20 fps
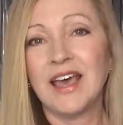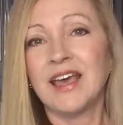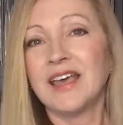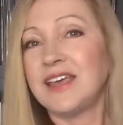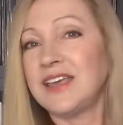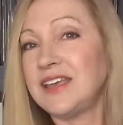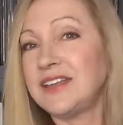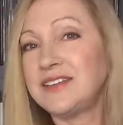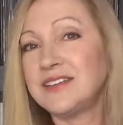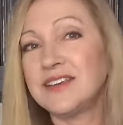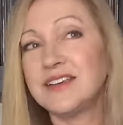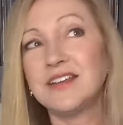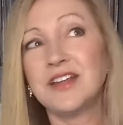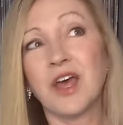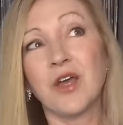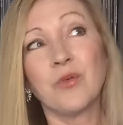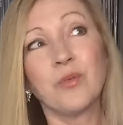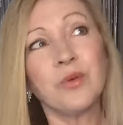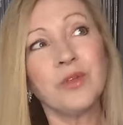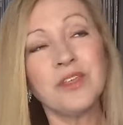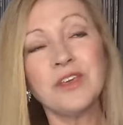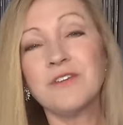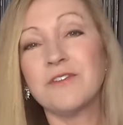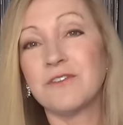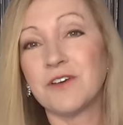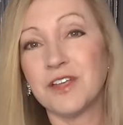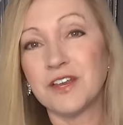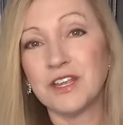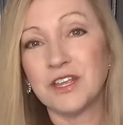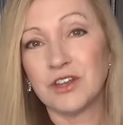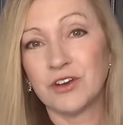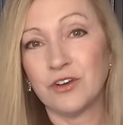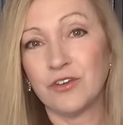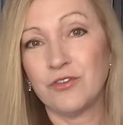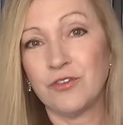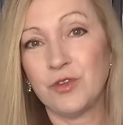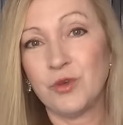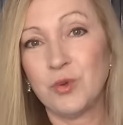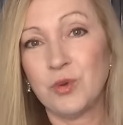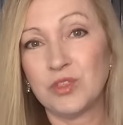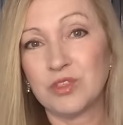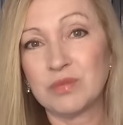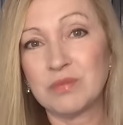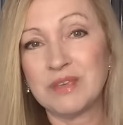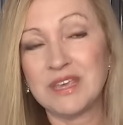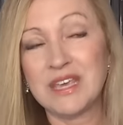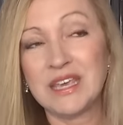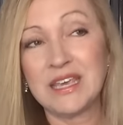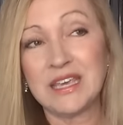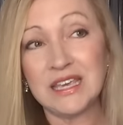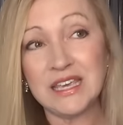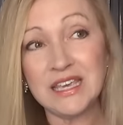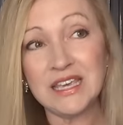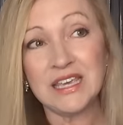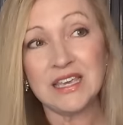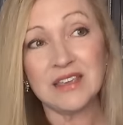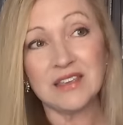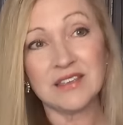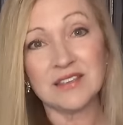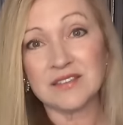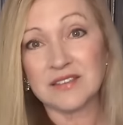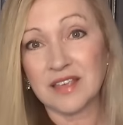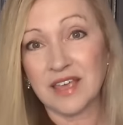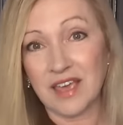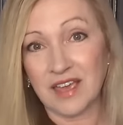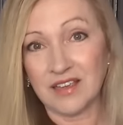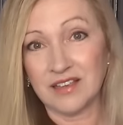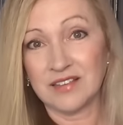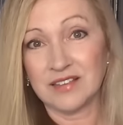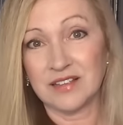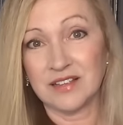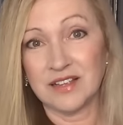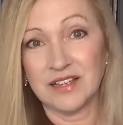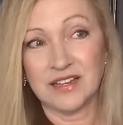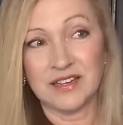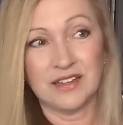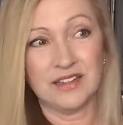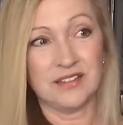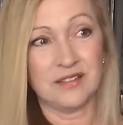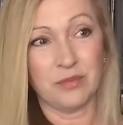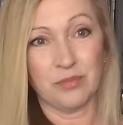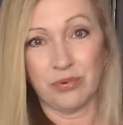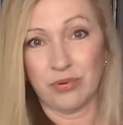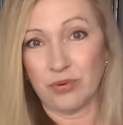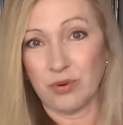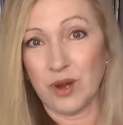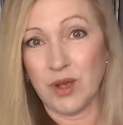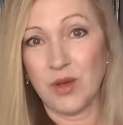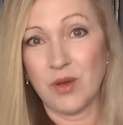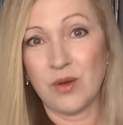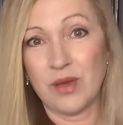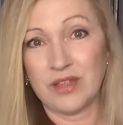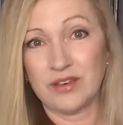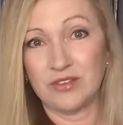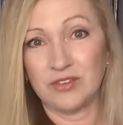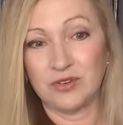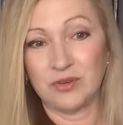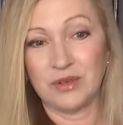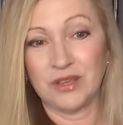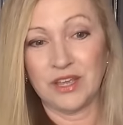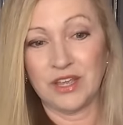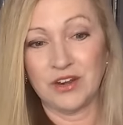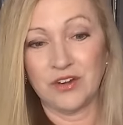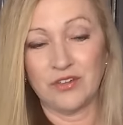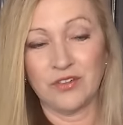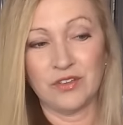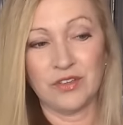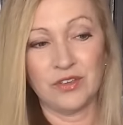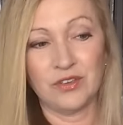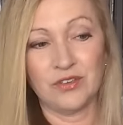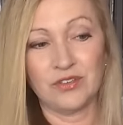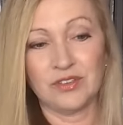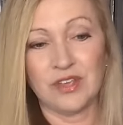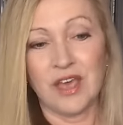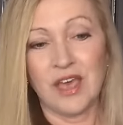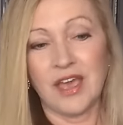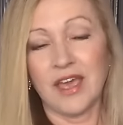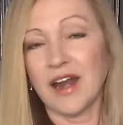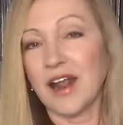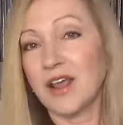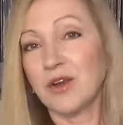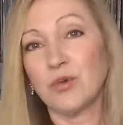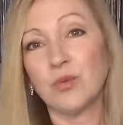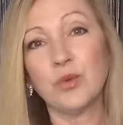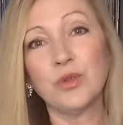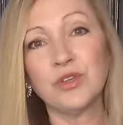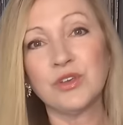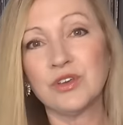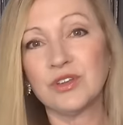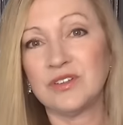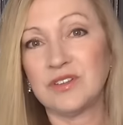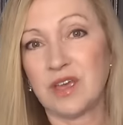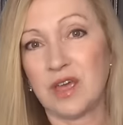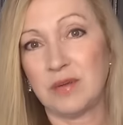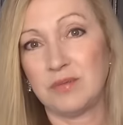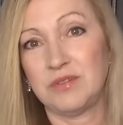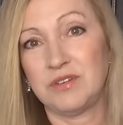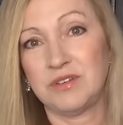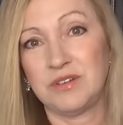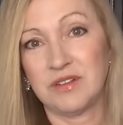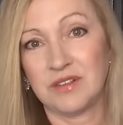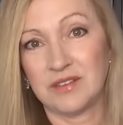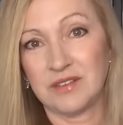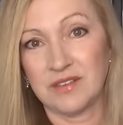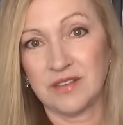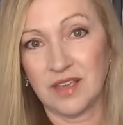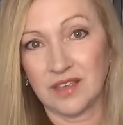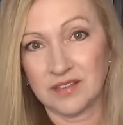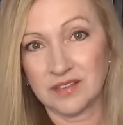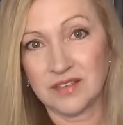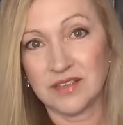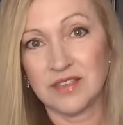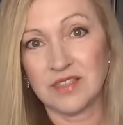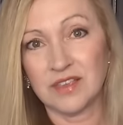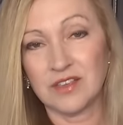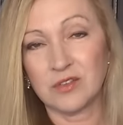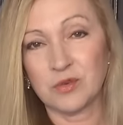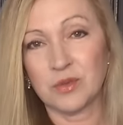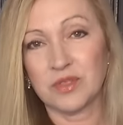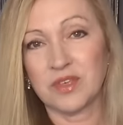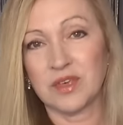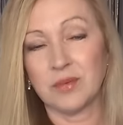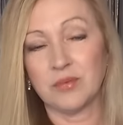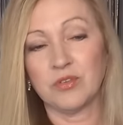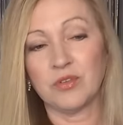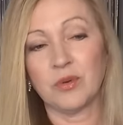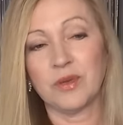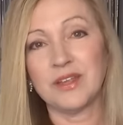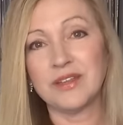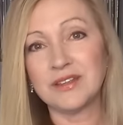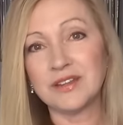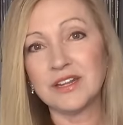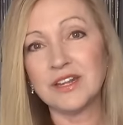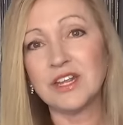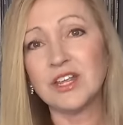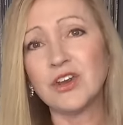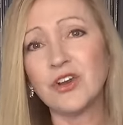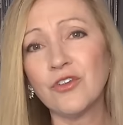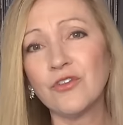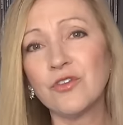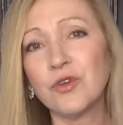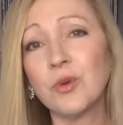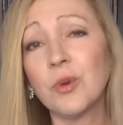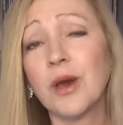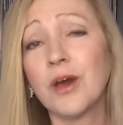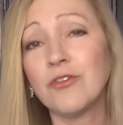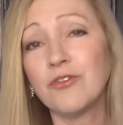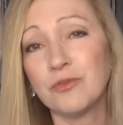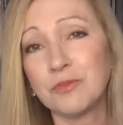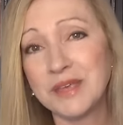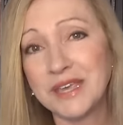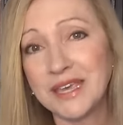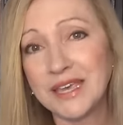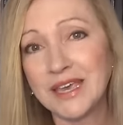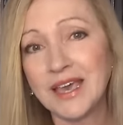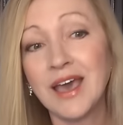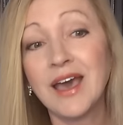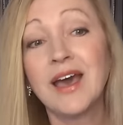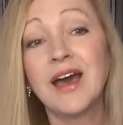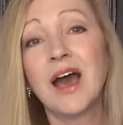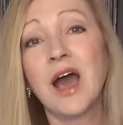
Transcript: He did a really fun interview with me. He is excellent. He's a pro at doing interviews, and I had a really good time discussing things with him. So he did an interview of me.